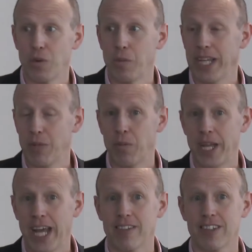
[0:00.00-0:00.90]
when we
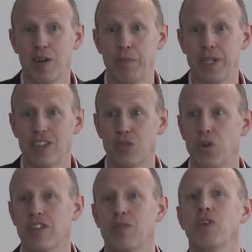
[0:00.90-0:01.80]
ask companies
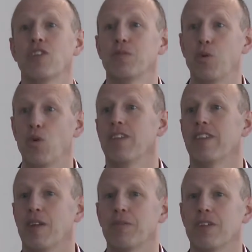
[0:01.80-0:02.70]
what's most important
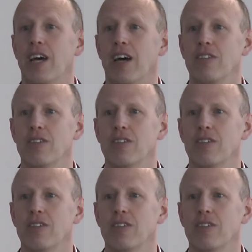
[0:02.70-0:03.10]
to them to now,